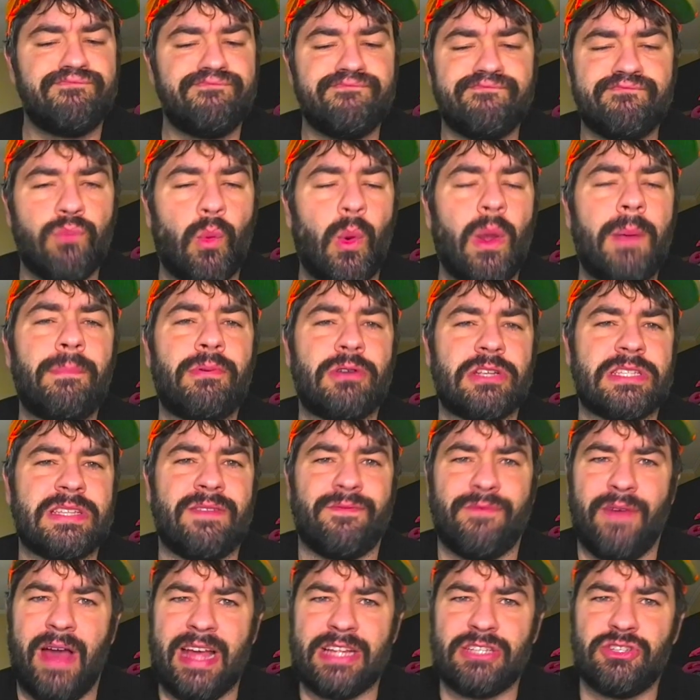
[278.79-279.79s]
1%
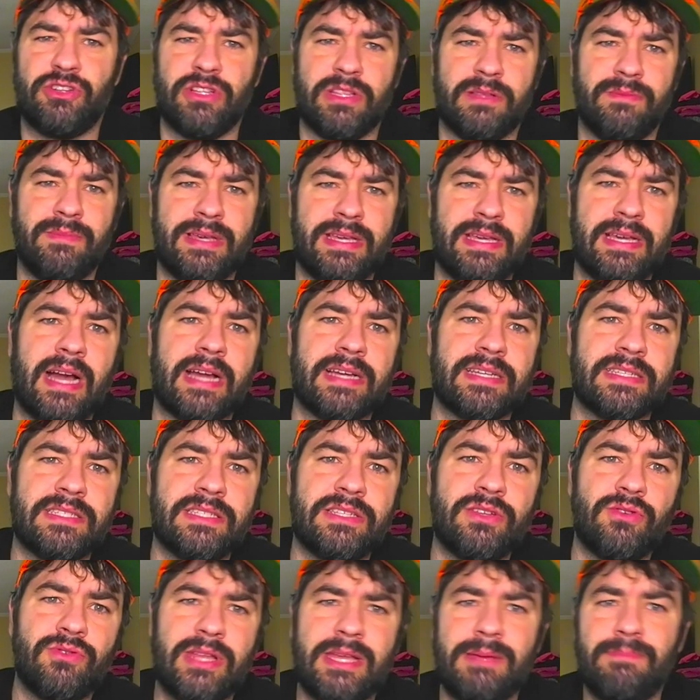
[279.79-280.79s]
faster than me, I can still
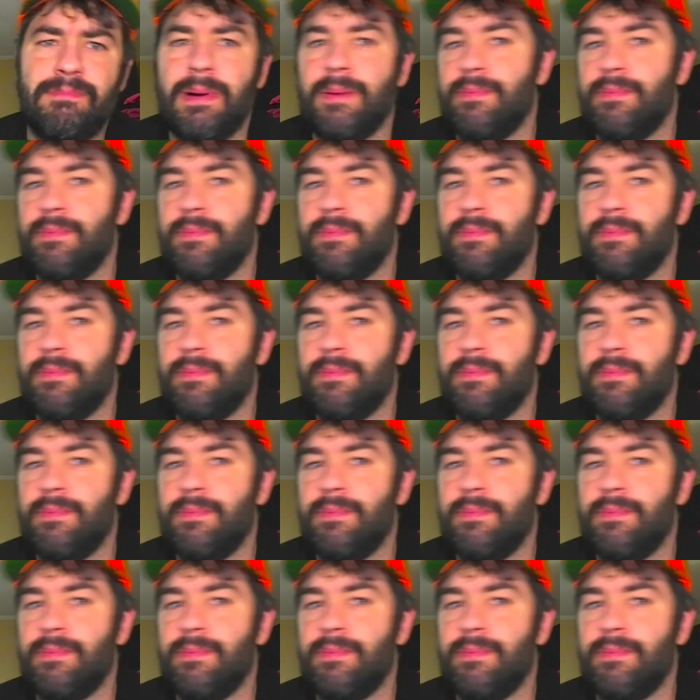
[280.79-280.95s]
keep up.